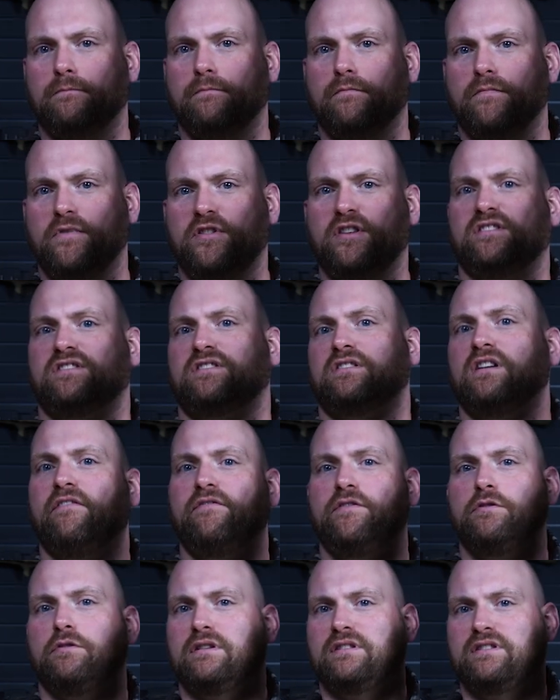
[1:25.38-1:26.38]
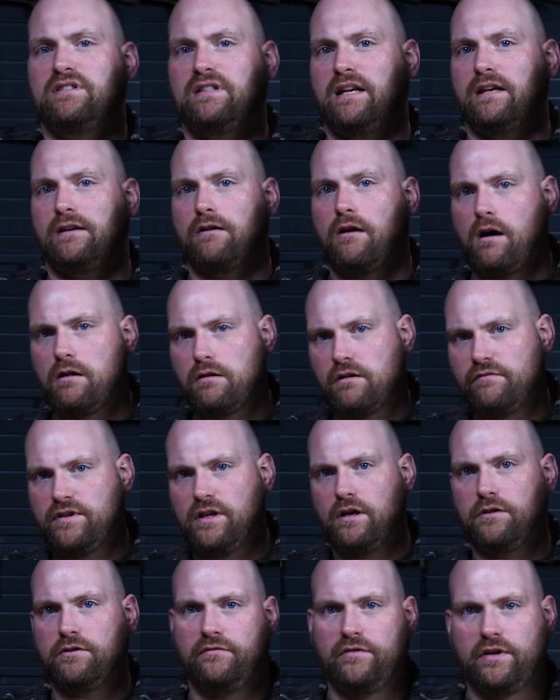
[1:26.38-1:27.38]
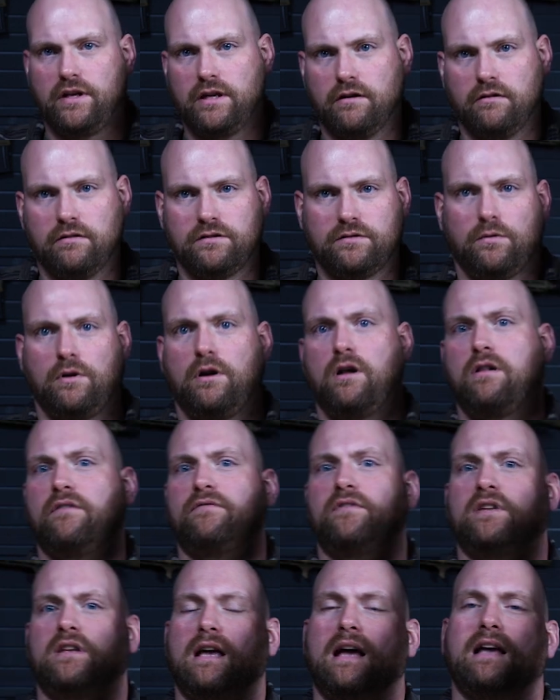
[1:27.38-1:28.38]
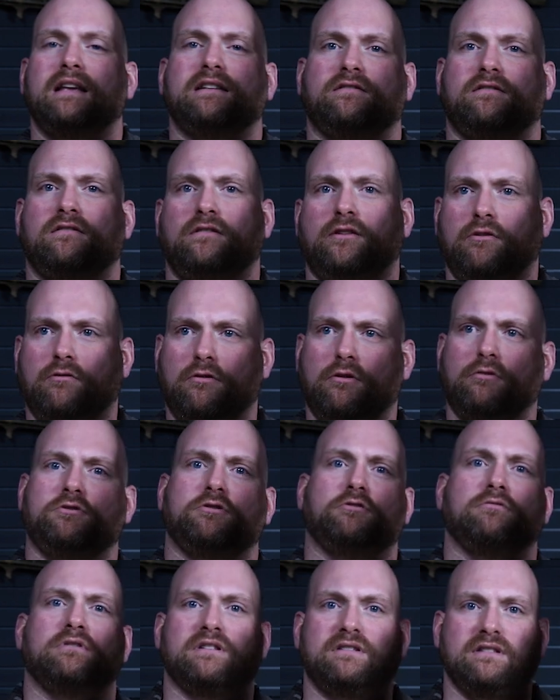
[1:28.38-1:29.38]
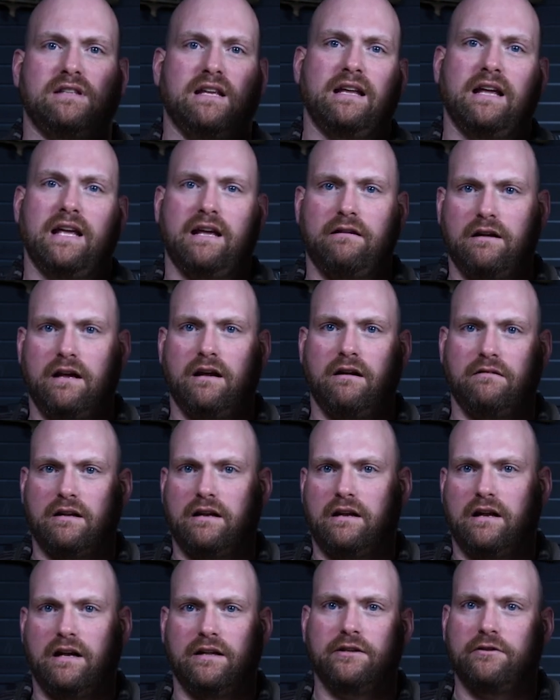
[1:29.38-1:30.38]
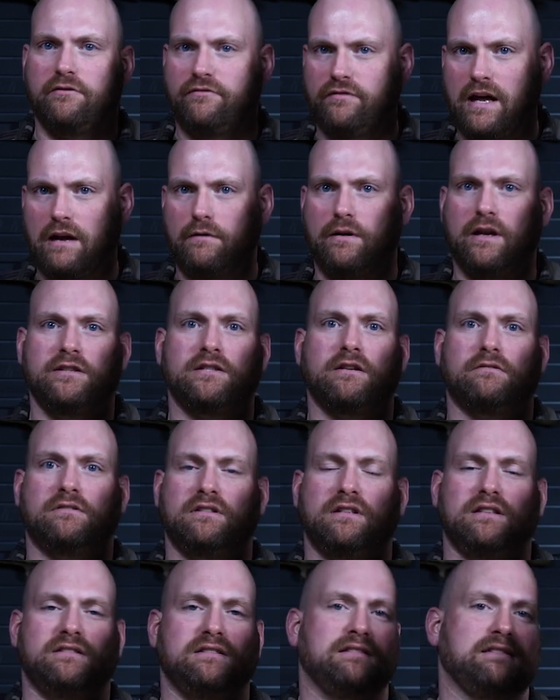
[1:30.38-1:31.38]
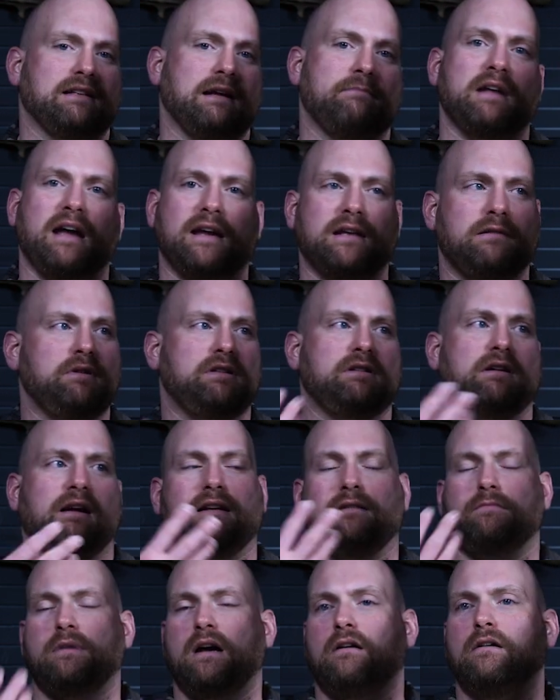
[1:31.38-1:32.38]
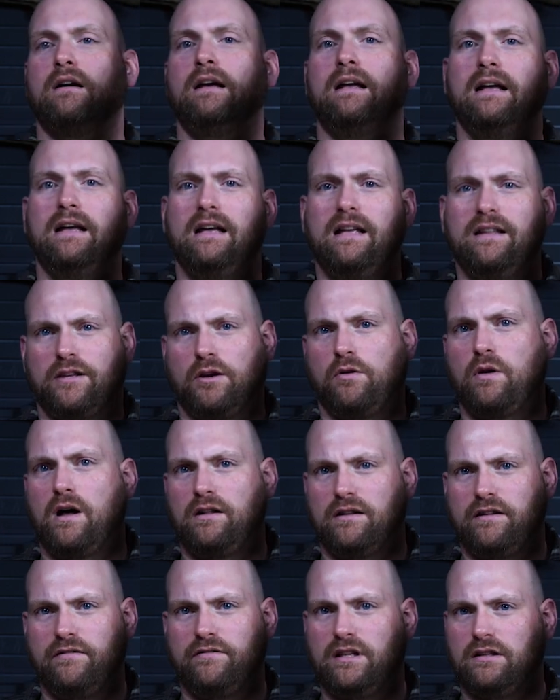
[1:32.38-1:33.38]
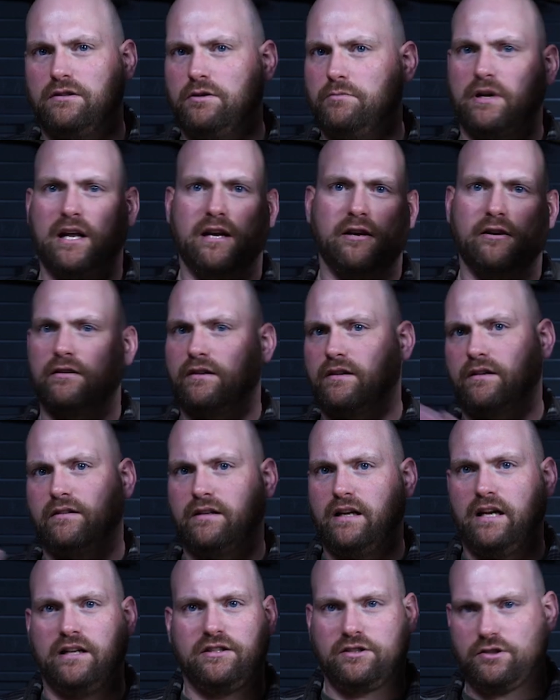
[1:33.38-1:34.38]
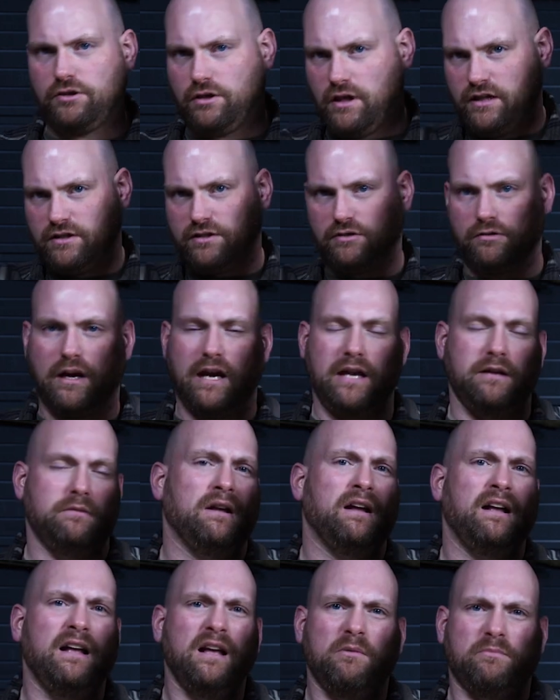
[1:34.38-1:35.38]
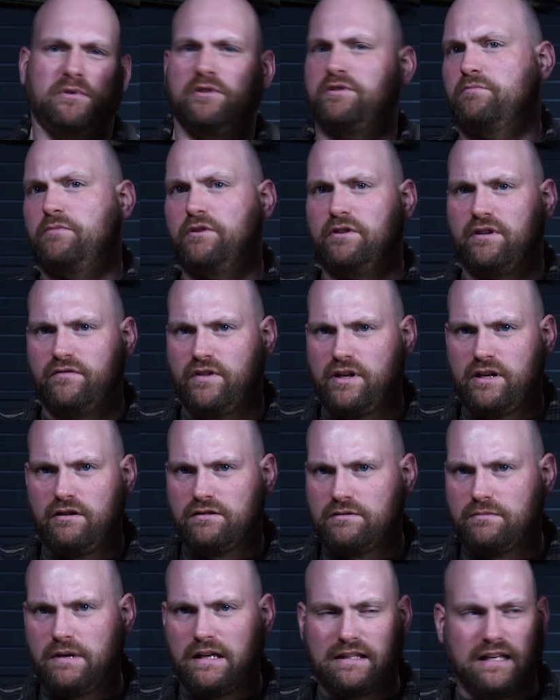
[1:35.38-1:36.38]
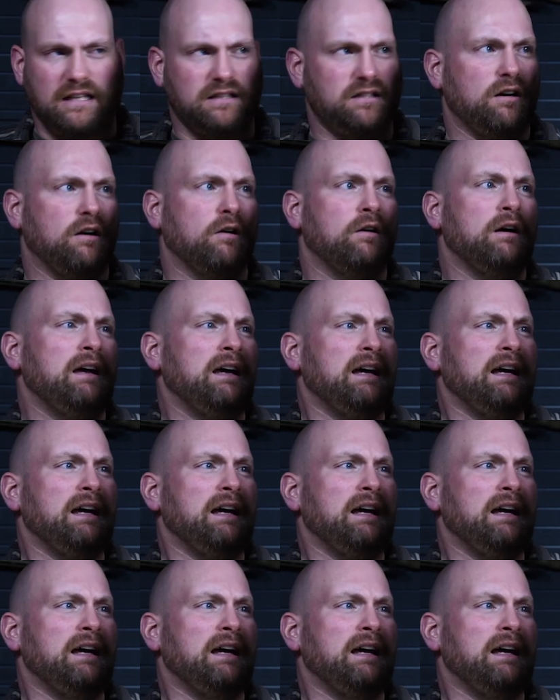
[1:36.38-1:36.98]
the stuff you can see on all of the other videos where all of the guys, you know, go shoot this thing out on their flat range out to distance. I'm not going to be talking about the quality of the illuminator. It's great. There's a million videos about that though.